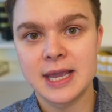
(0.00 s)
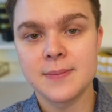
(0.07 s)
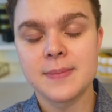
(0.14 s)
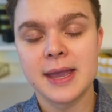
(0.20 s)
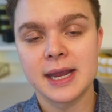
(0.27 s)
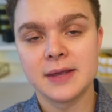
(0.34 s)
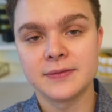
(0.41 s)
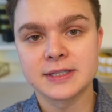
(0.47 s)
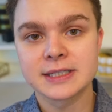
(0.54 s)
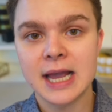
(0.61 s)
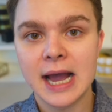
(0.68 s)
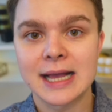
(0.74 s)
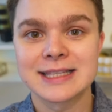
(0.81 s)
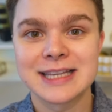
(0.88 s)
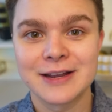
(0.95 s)
keep making this
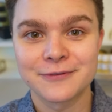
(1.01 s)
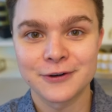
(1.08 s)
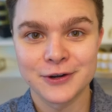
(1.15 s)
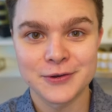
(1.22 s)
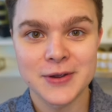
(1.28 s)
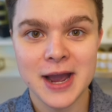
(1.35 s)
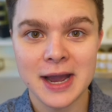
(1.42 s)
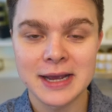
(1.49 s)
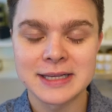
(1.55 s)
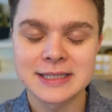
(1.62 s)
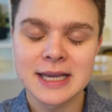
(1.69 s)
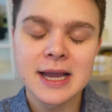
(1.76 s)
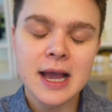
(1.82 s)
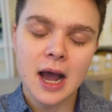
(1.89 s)
content for you guys.